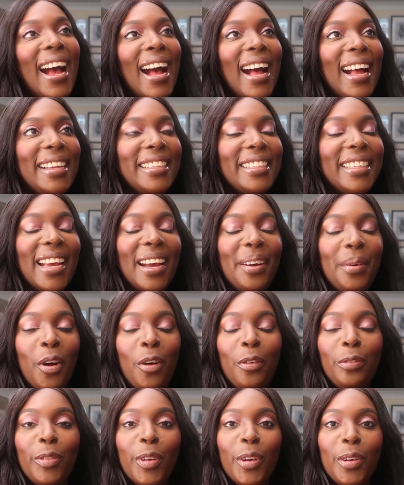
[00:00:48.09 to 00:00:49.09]
And yeah,
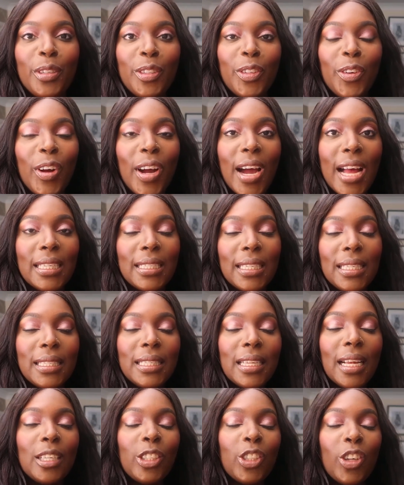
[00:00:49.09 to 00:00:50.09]
off we go to our
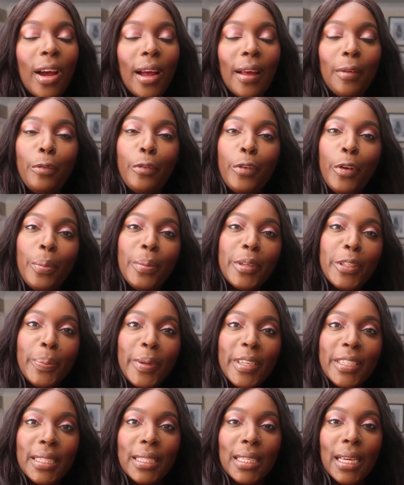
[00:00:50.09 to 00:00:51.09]
cousins. I'll try and film as
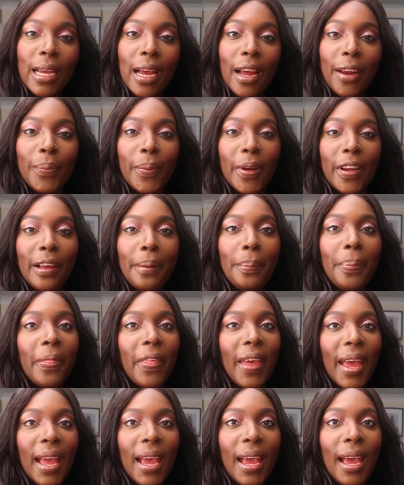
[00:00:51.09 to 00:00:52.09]
much as I can when I'm
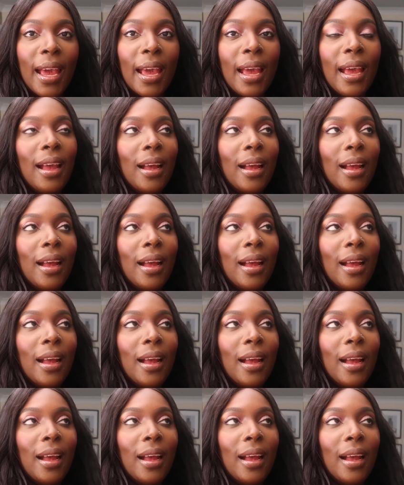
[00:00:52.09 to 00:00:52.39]
there